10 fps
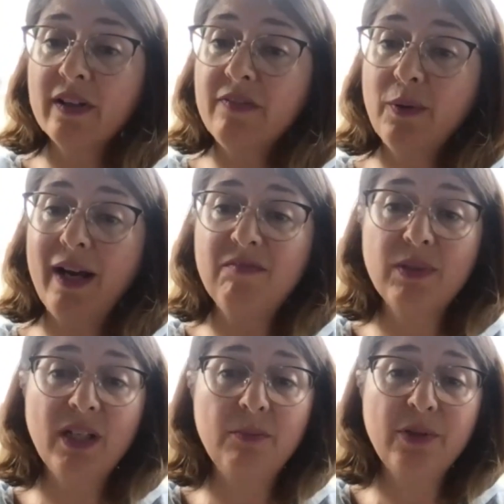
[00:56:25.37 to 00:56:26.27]
if you have
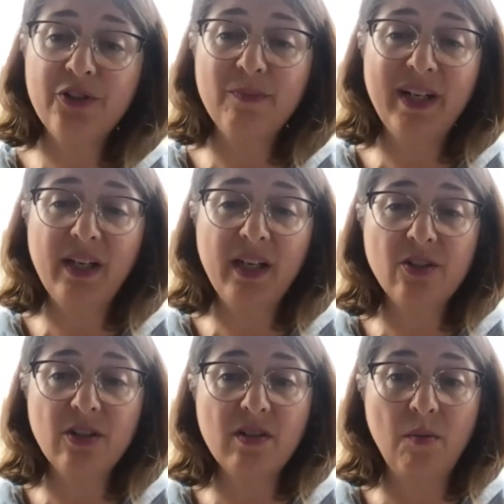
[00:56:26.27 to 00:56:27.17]
blood pressure
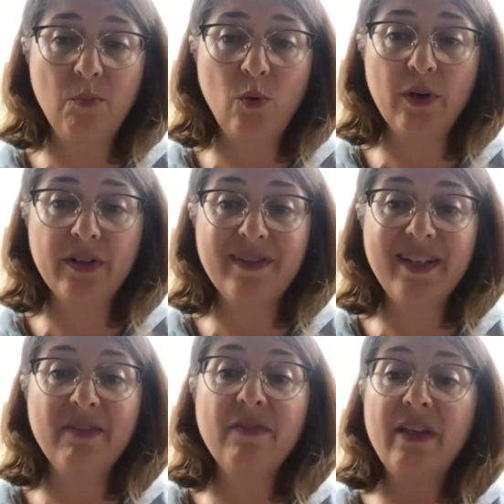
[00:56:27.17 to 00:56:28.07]
medications on board,
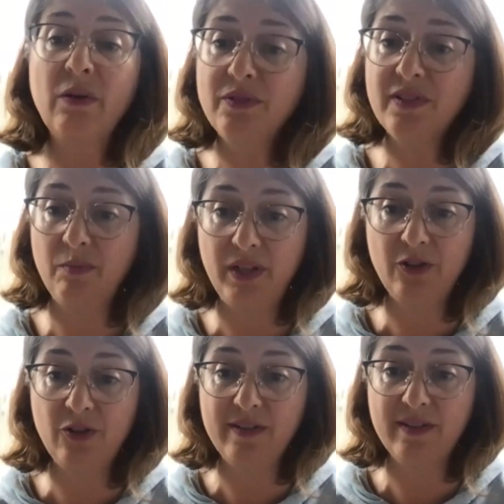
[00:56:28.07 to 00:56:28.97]
see if those can be
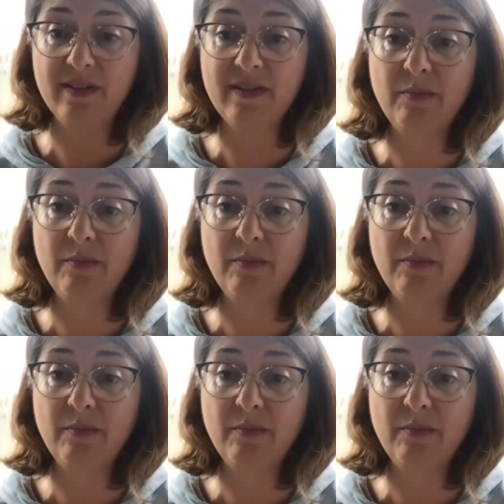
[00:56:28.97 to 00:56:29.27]
adjusted.